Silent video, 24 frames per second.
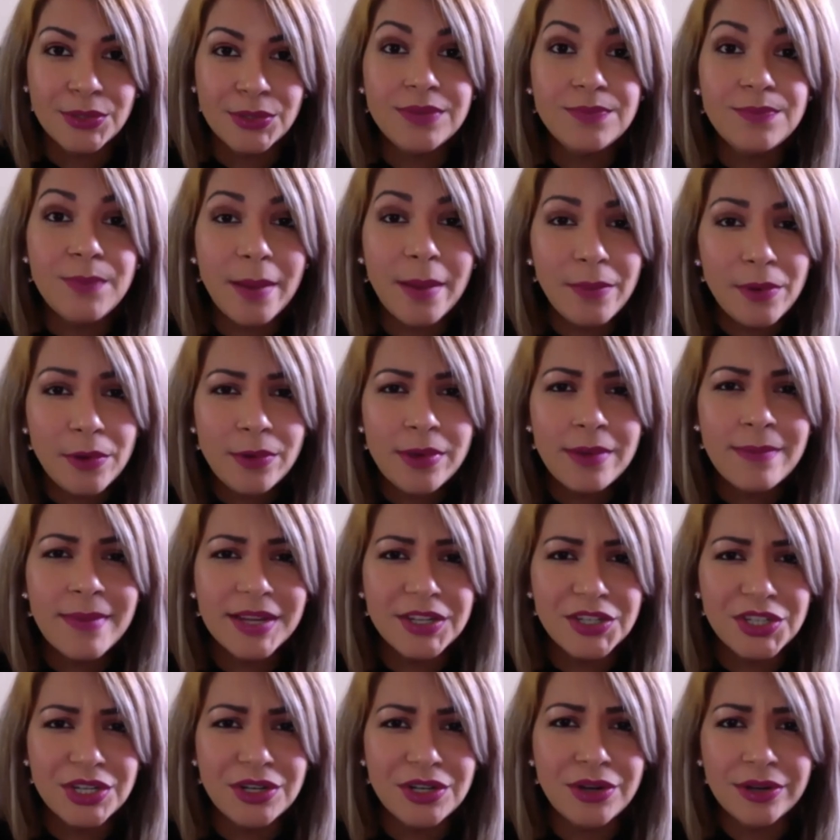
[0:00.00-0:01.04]
remember we
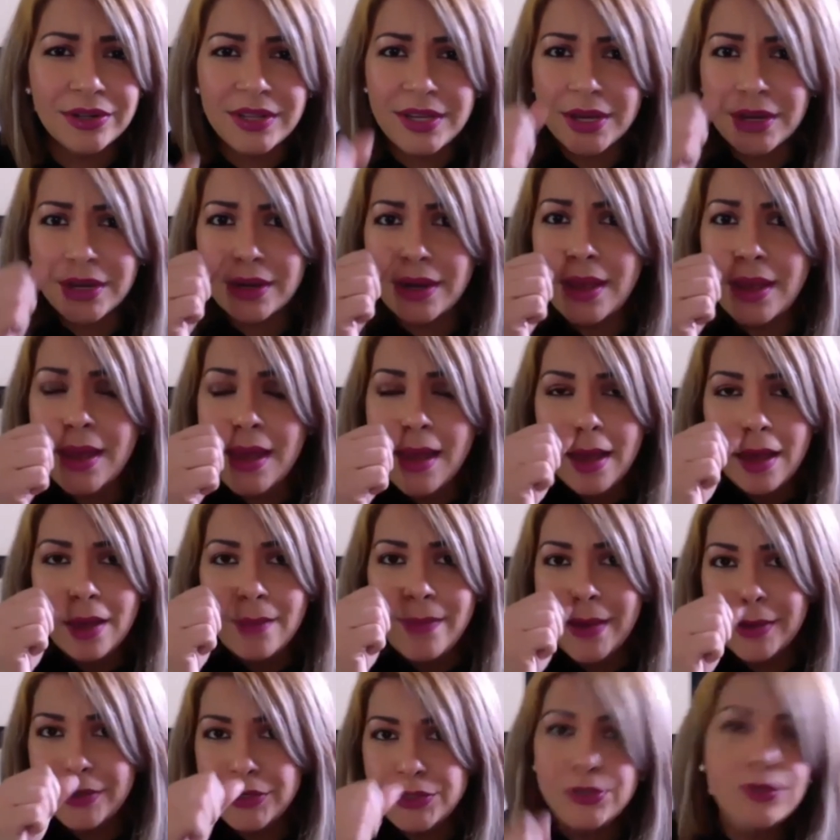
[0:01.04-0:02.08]
mentioned earlier
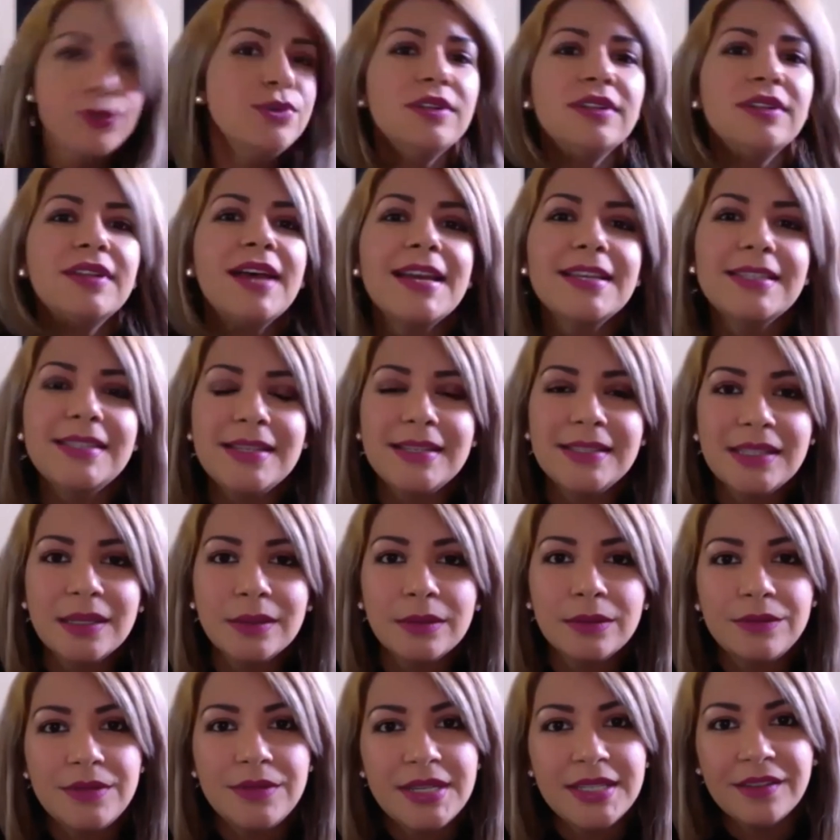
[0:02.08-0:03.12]
about utilizing some
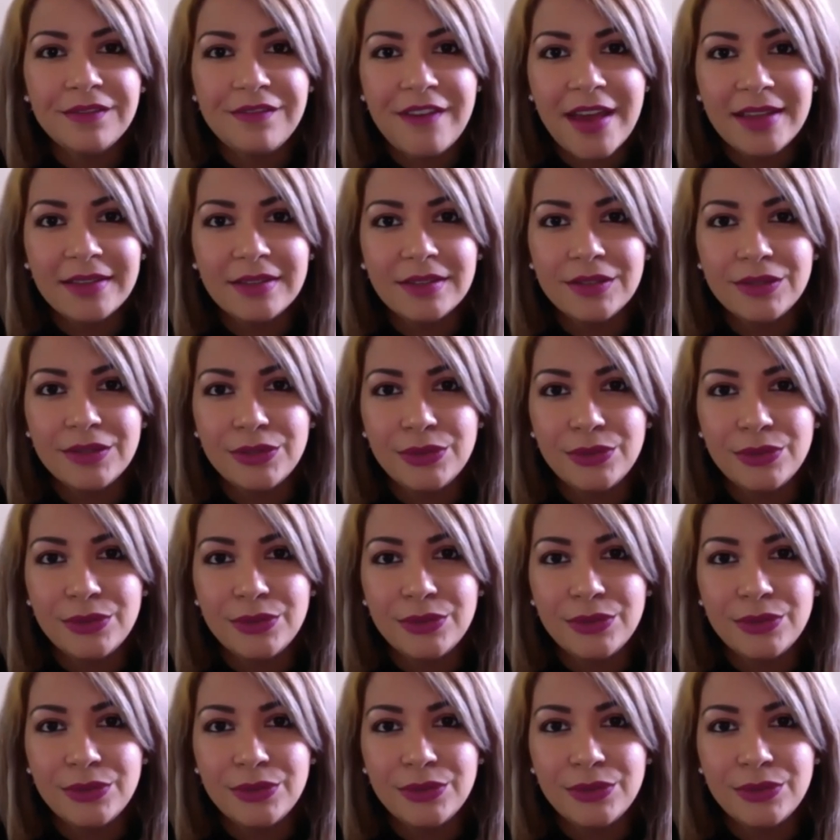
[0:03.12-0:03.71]
of these events